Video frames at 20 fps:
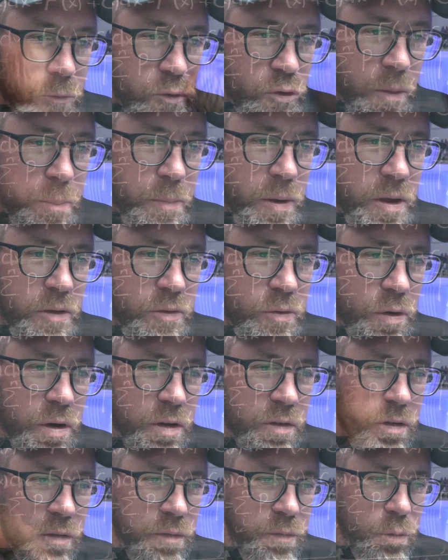
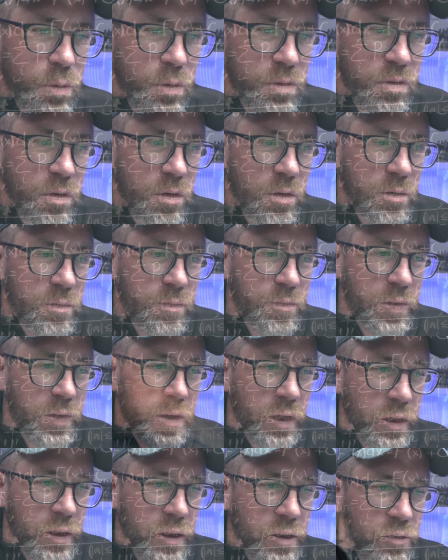Trapezoid is a four-sided
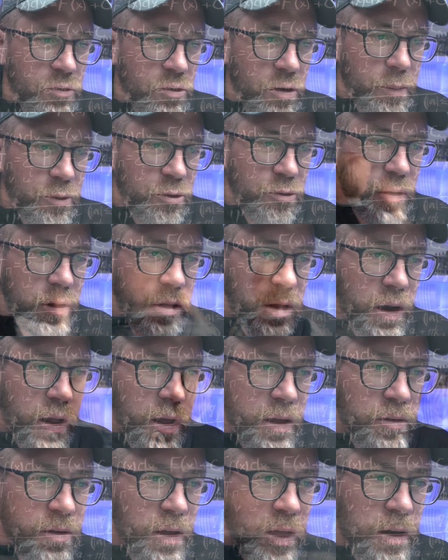figure in geometry that
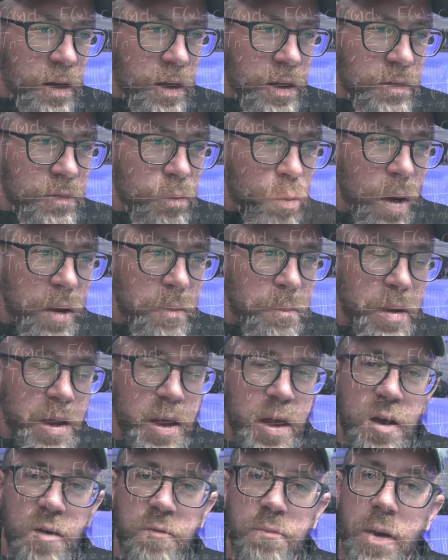has at least one
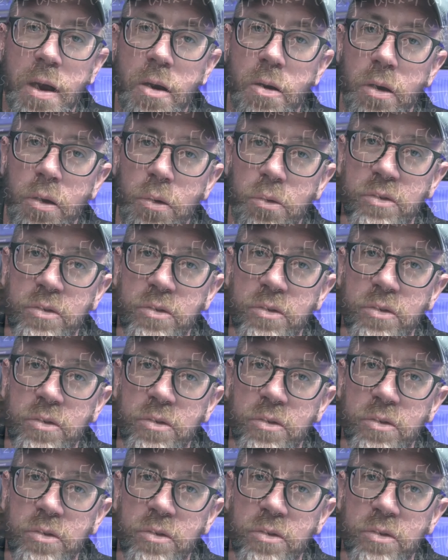pair of parallel